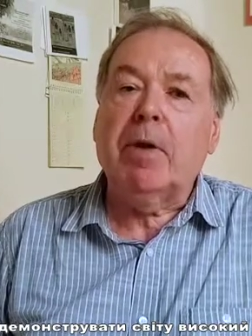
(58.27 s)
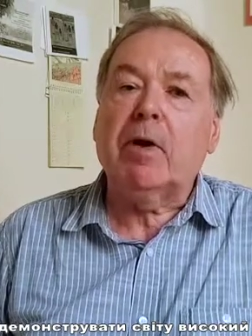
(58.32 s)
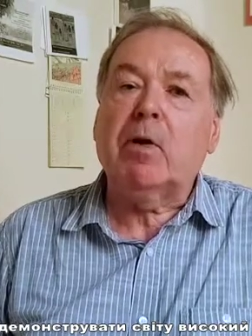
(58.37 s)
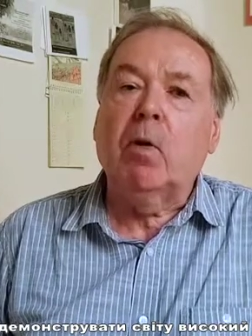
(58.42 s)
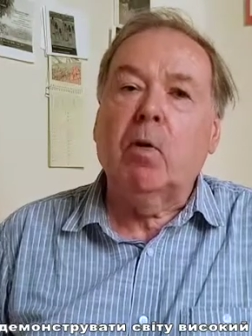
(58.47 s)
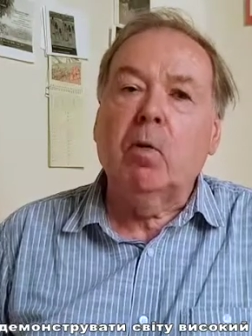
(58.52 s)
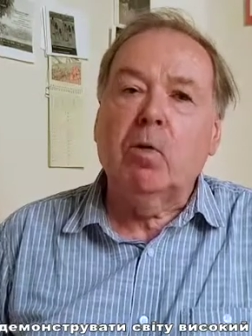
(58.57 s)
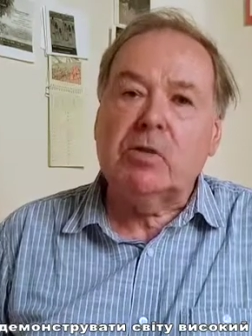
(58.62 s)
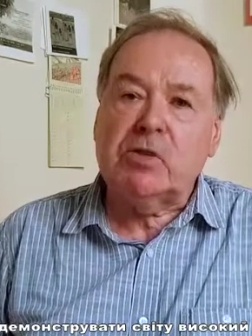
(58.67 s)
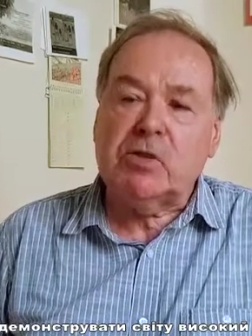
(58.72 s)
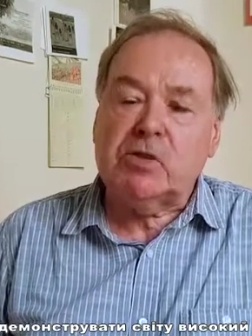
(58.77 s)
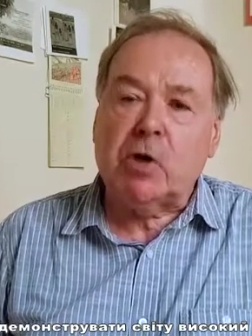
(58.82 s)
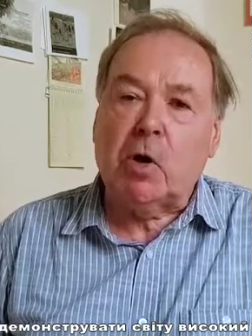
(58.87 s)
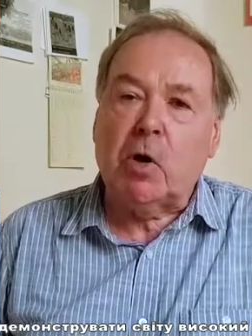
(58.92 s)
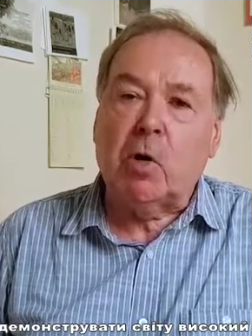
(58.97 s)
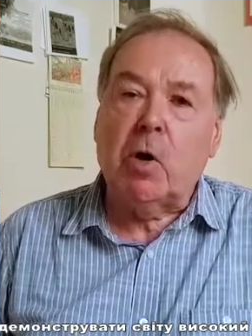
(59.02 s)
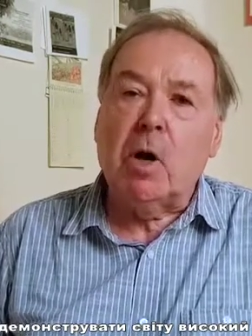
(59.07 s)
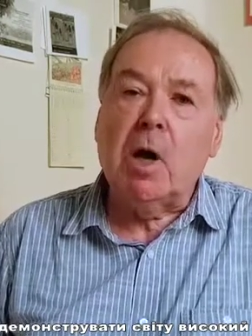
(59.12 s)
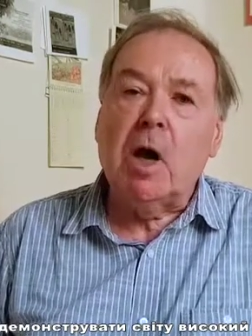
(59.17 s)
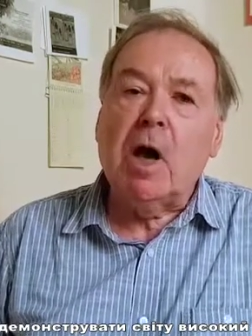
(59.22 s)
but
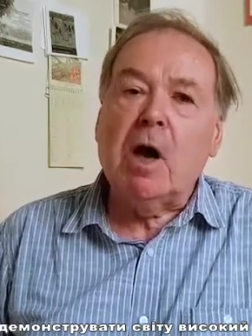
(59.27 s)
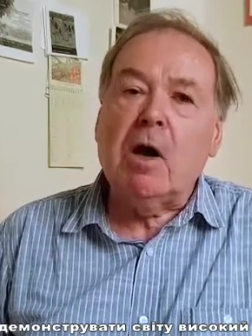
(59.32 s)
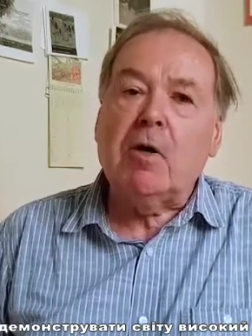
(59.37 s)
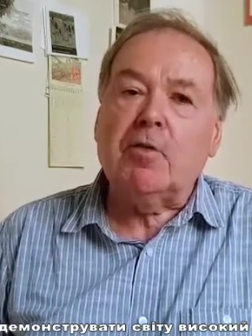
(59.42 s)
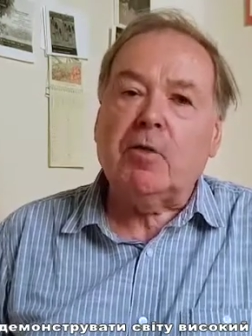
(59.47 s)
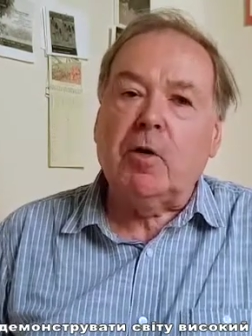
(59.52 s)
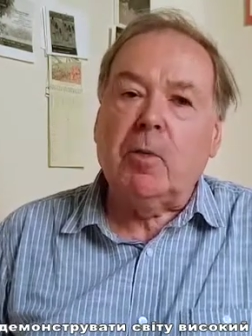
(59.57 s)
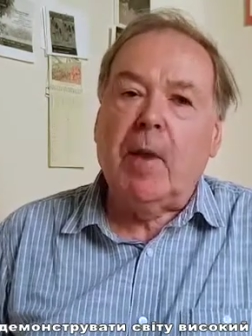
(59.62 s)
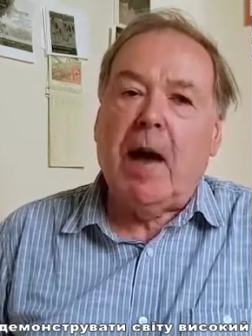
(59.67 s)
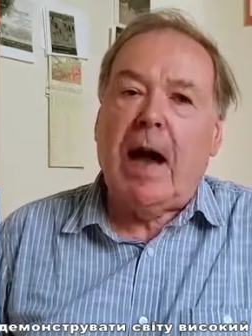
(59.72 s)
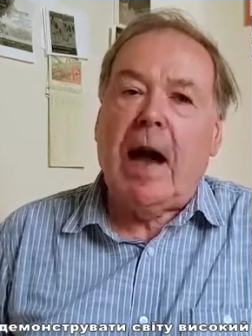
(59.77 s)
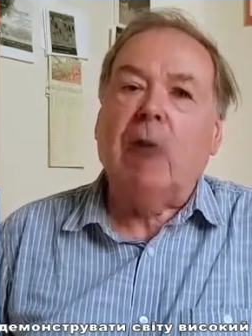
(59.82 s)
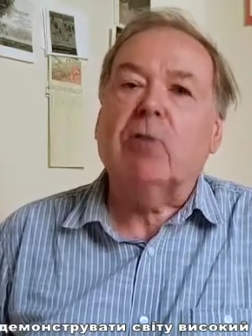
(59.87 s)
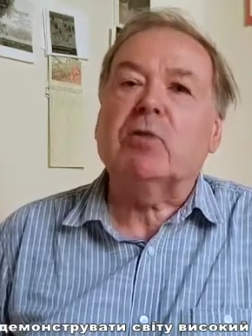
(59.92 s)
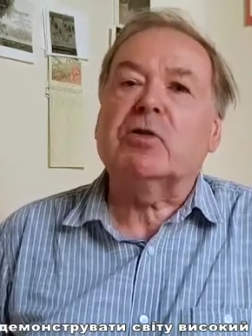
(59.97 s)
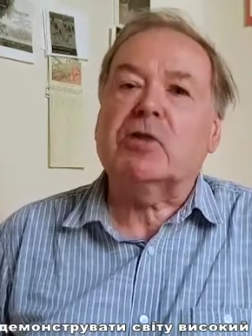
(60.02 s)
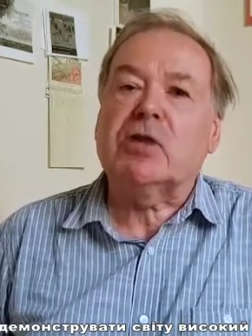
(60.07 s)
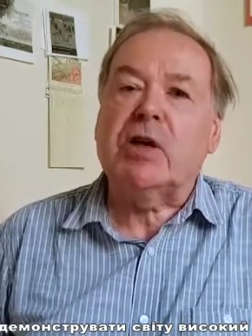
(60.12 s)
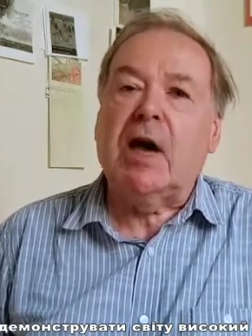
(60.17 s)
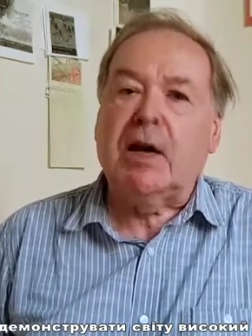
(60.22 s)
also from
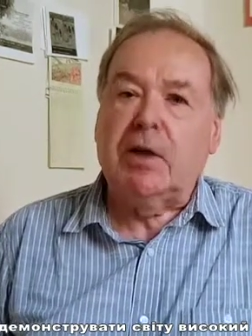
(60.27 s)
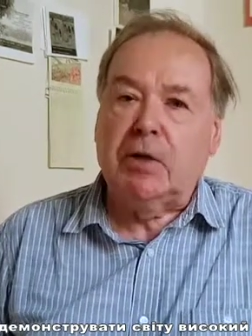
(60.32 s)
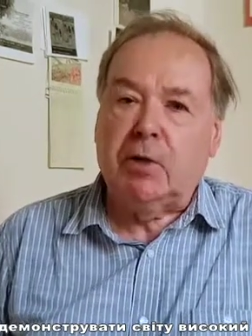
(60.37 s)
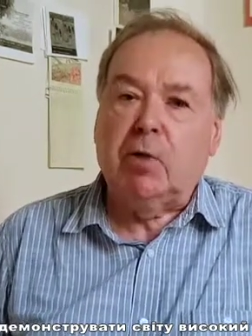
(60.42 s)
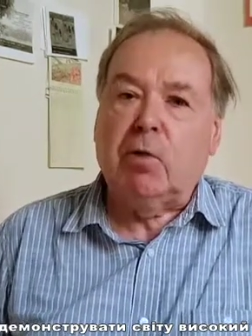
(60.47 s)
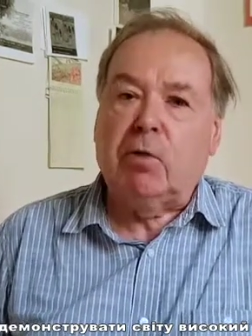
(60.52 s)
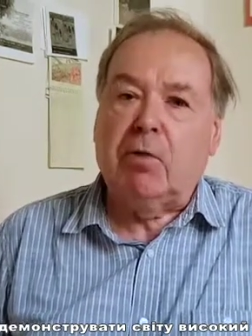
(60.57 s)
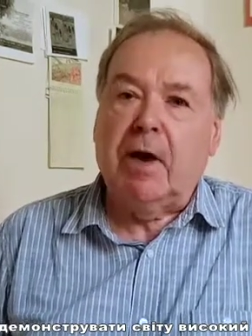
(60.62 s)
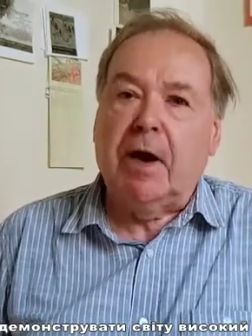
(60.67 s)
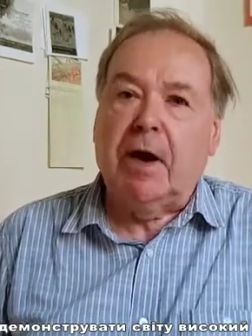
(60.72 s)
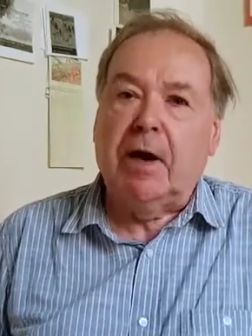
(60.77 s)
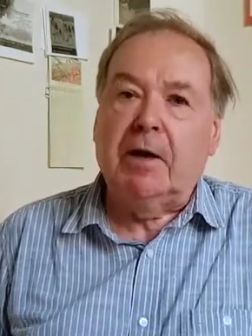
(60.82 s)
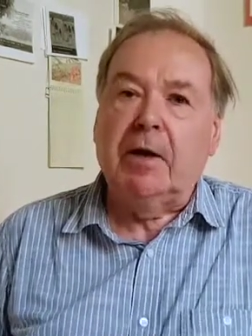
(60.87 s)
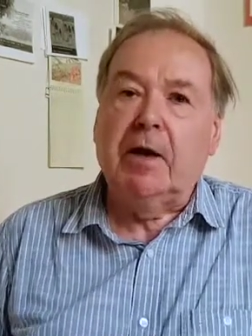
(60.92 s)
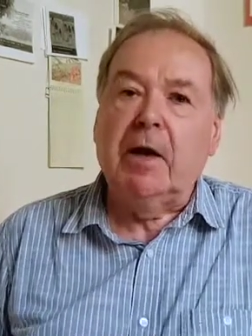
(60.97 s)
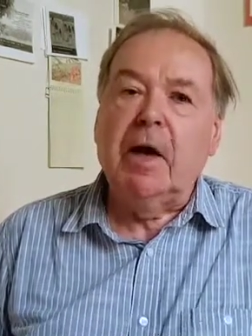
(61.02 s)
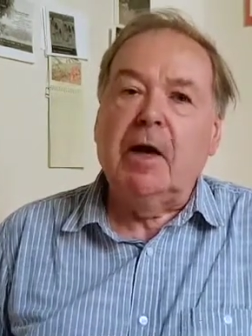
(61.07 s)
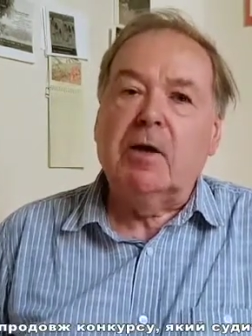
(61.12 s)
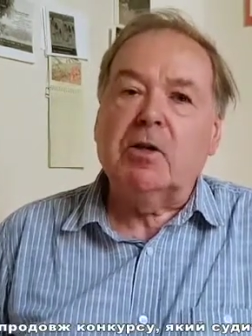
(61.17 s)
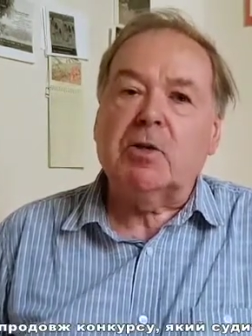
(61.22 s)
outside
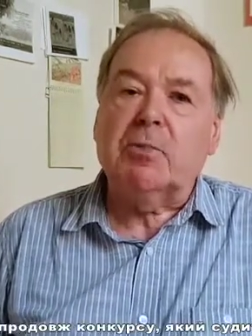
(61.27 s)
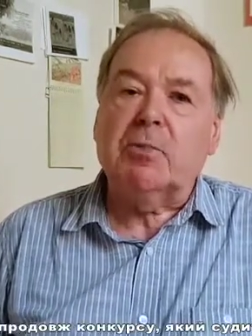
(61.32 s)
Ukraine, to